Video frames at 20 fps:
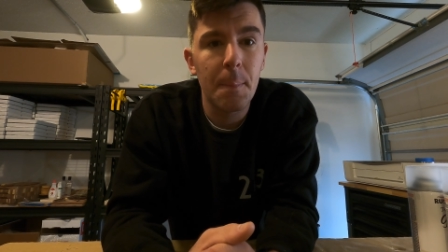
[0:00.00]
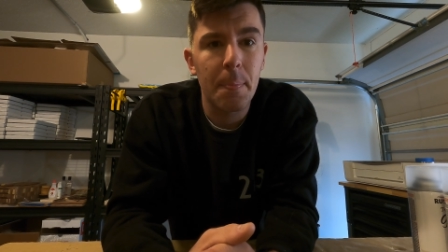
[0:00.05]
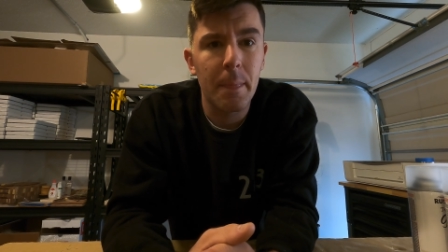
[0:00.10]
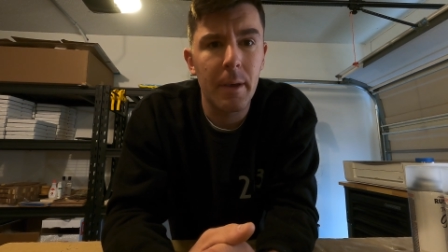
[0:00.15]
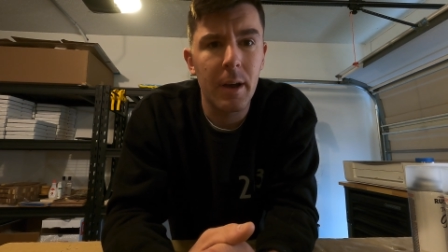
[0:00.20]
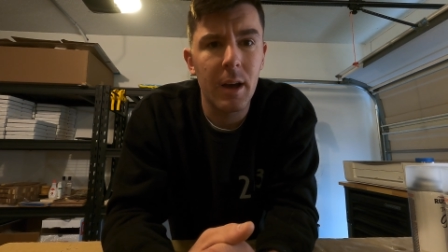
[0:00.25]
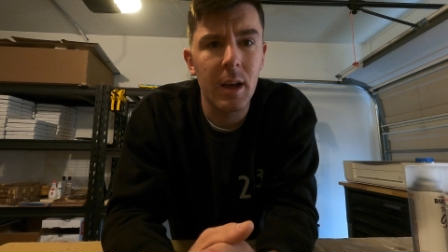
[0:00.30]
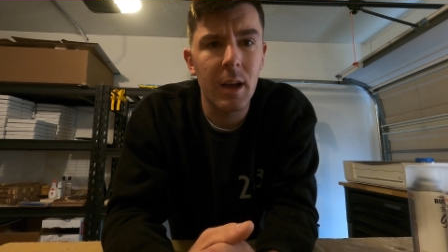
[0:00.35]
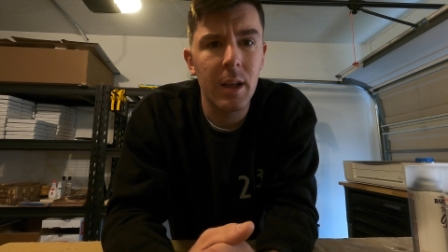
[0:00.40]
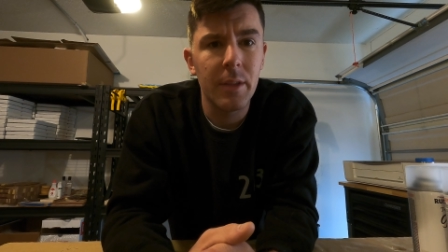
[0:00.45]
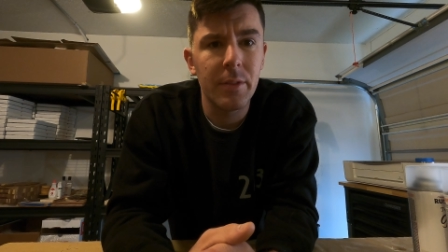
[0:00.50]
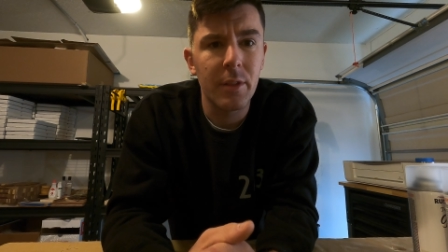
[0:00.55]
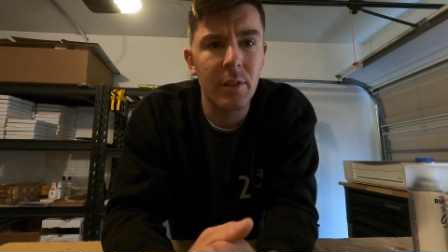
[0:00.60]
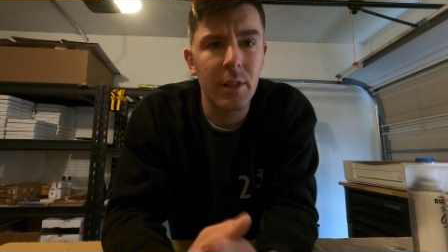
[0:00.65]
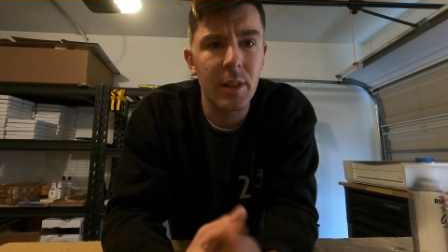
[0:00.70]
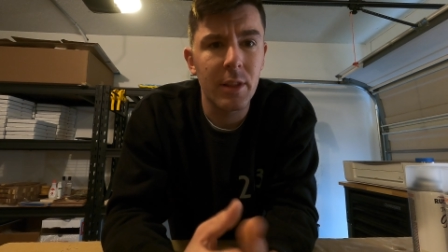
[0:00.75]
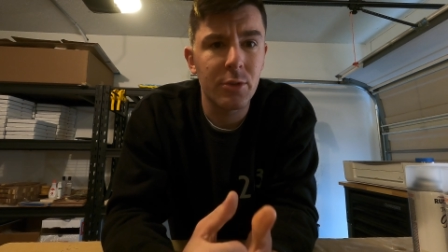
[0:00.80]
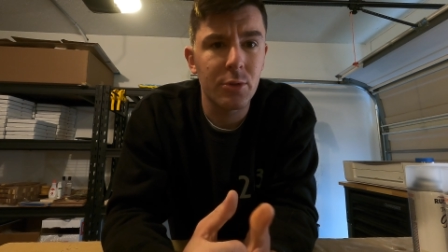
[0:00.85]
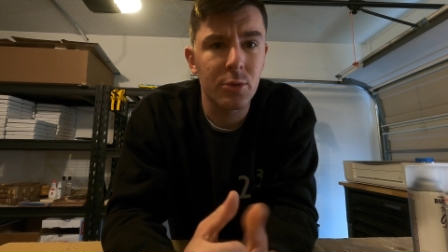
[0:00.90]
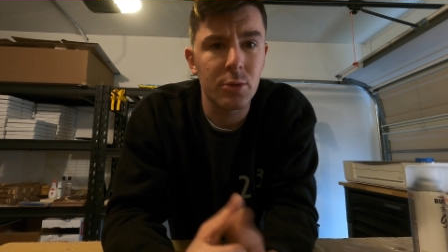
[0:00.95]
and the
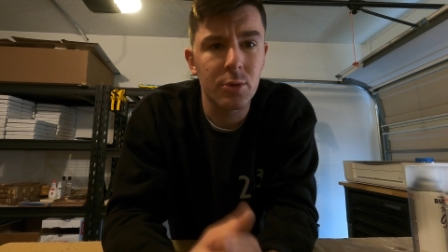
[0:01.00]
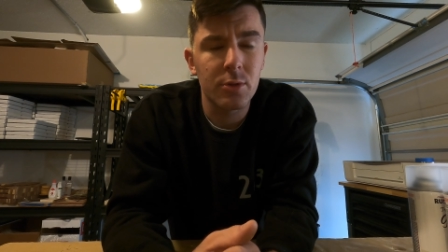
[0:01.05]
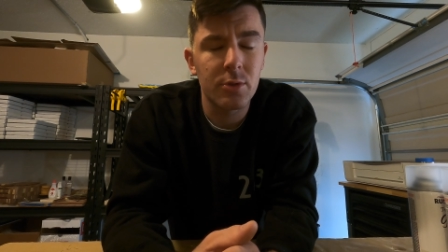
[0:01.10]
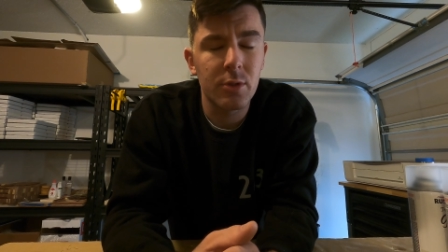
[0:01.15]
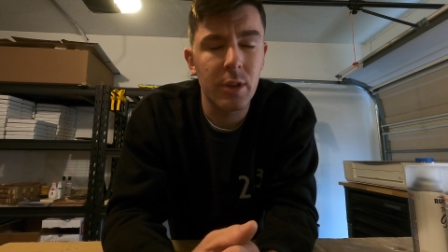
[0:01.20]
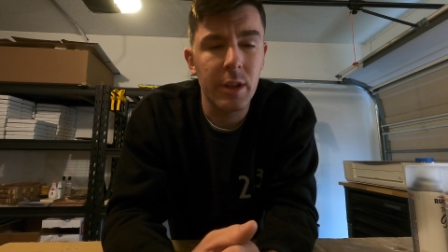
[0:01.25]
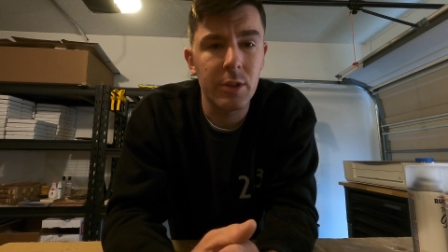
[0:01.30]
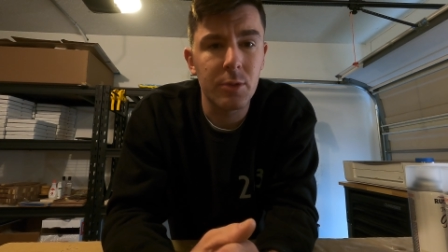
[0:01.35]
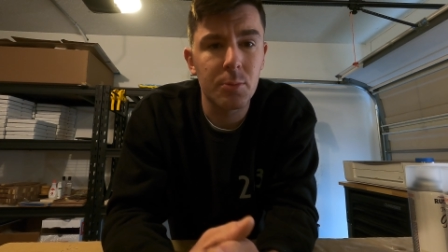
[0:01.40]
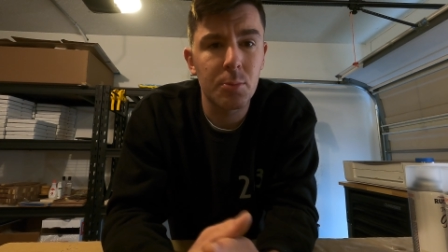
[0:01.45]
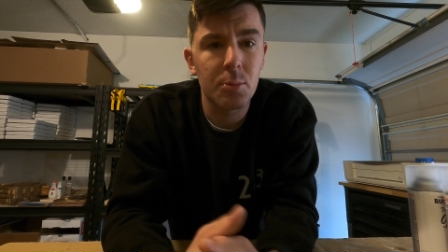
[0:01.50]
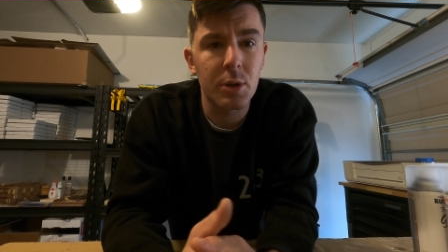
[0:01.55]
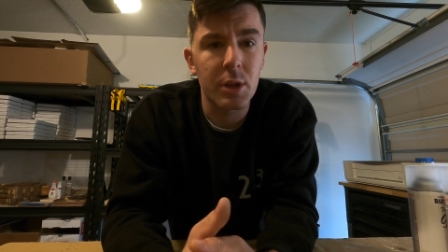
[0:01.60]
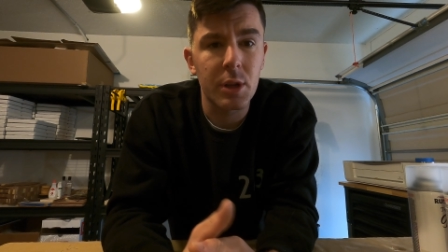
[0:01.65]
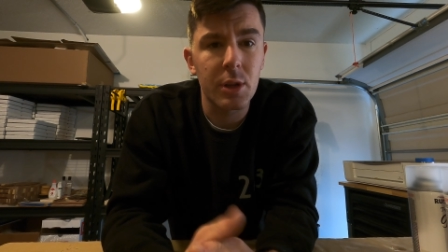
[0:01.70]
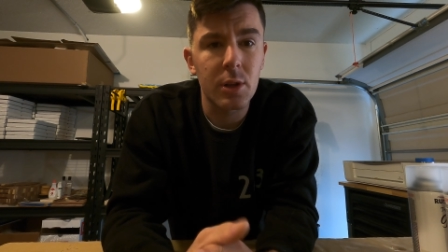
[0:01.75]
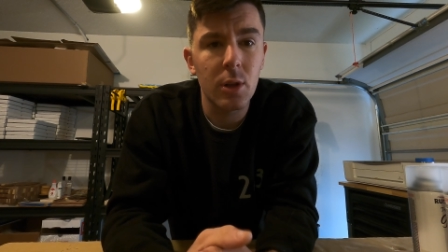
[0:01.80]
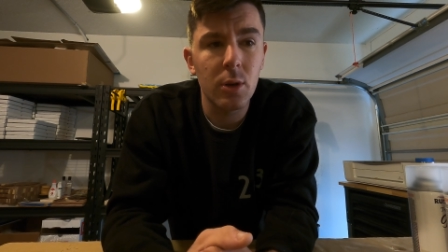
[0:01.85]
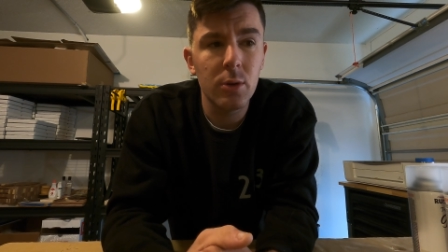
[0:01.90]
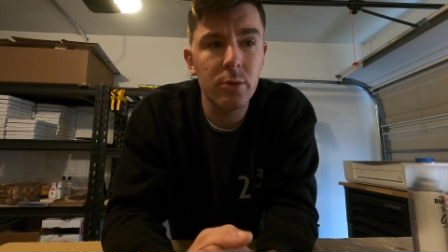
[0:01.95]
laser is pretty
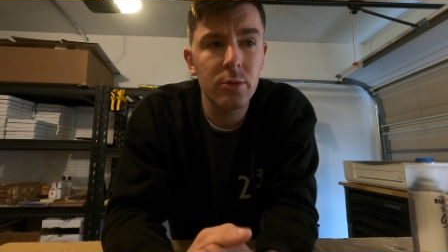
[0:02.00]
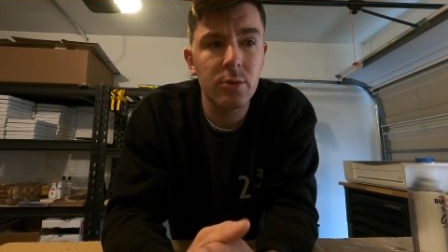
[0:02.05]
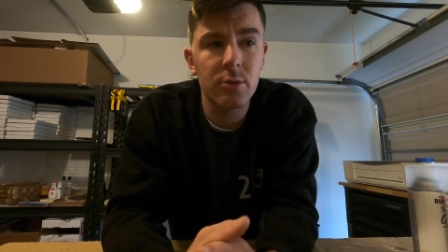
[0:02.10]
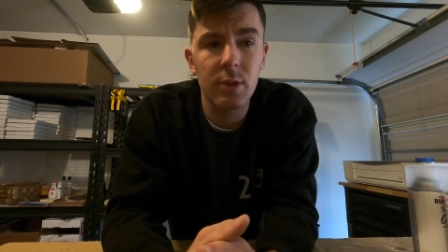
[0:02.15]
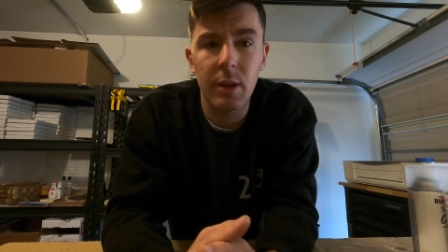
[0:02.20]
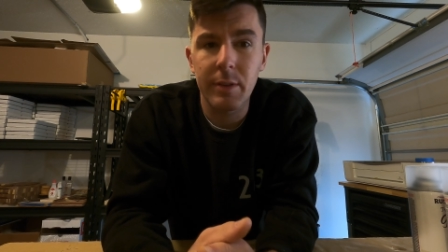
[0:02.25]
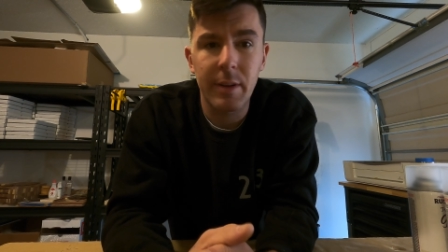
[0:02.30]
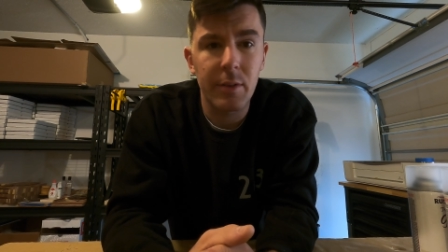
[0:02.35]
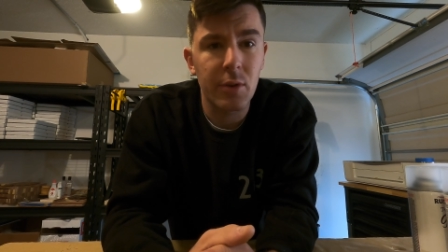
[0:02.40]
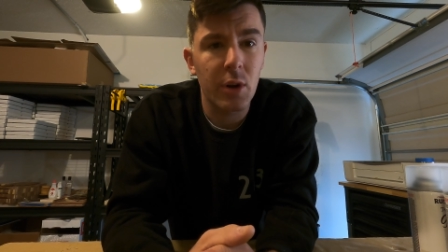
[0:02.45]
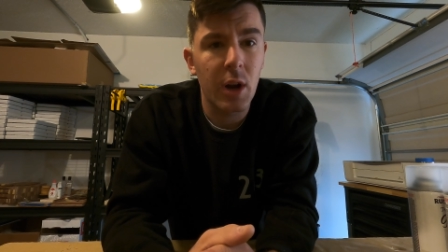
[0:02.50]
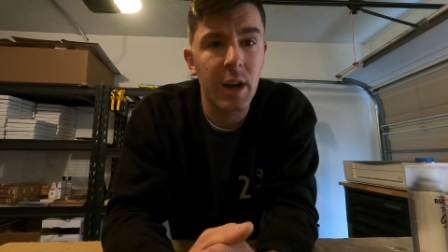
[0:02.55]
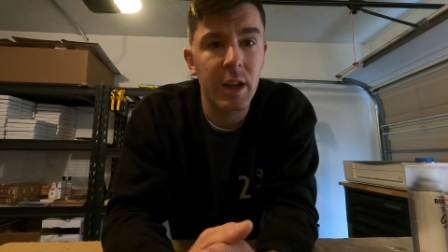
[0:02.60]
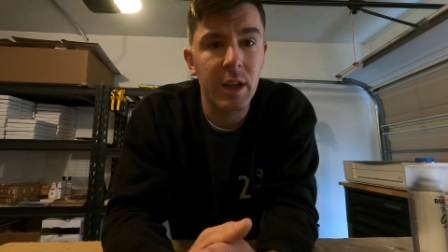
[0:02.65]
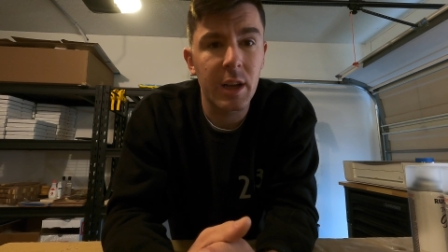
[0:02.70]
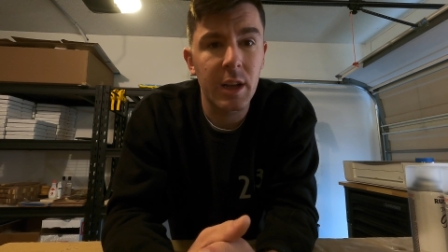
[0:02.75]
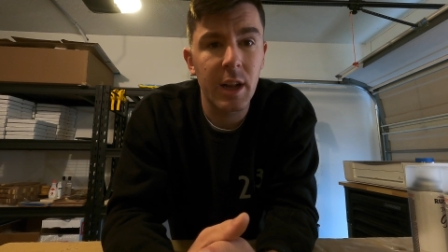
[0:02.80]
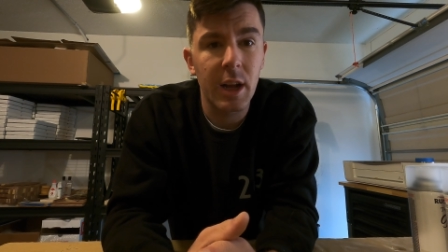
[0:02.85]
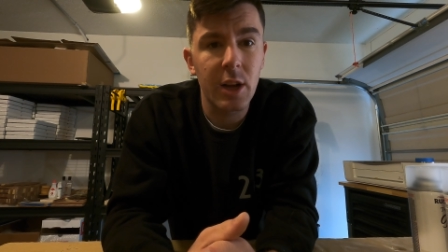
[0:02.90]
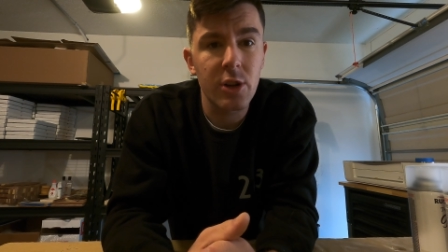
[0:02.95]
close. I've never had a
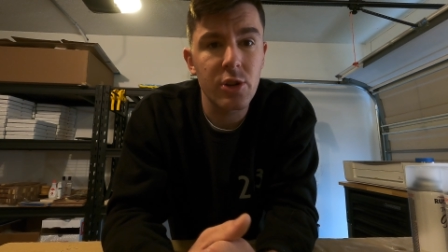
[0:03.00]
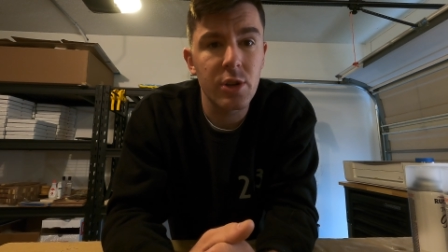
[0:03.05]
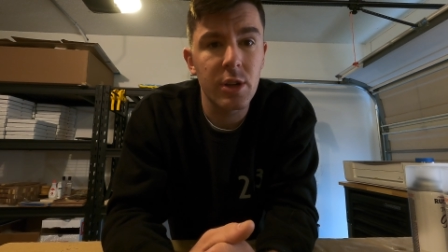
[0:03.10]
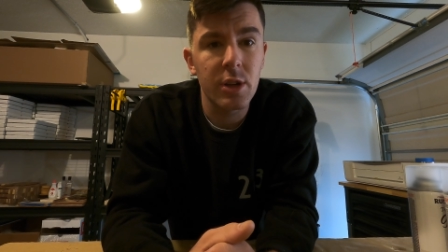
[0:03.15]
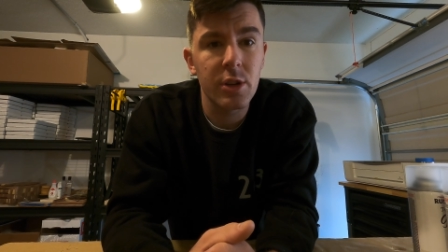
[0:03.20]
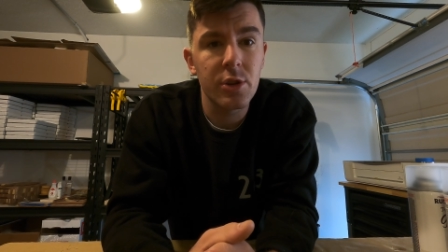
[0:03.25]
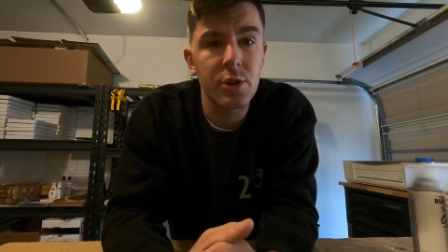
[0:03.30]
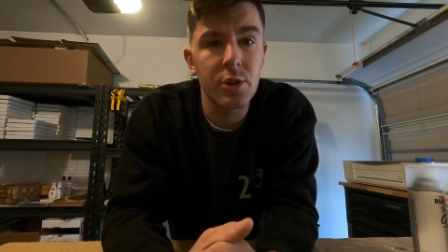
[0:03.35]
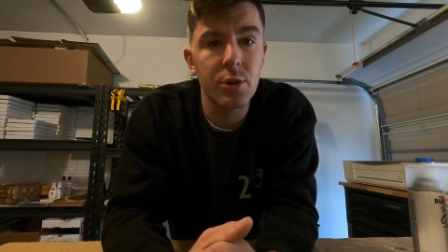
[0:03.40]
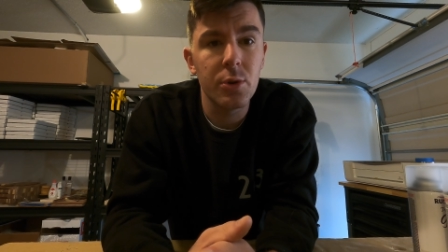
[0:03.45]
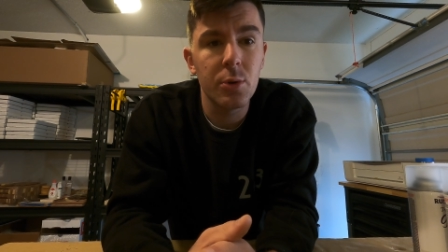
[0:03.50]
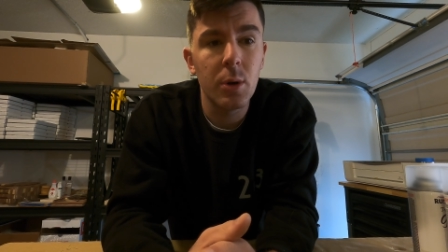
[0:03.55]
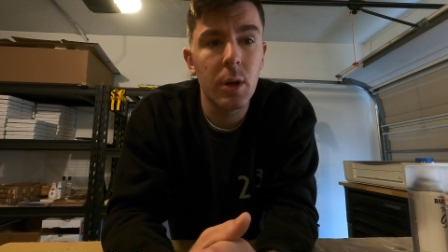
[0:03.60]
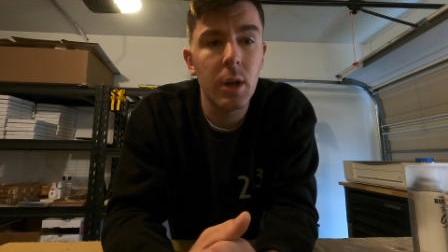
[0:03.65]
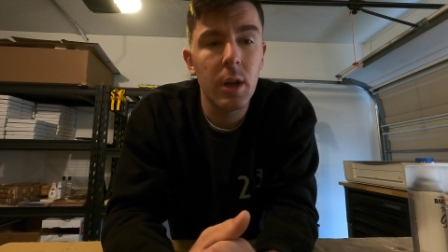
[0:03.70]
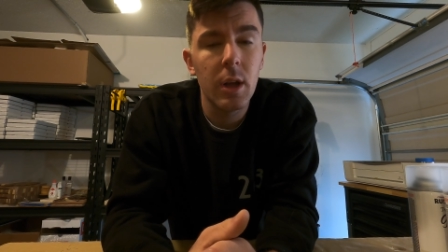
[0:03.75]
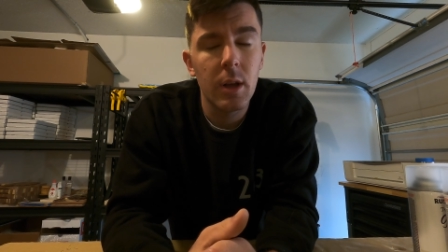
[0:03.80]
connection issue.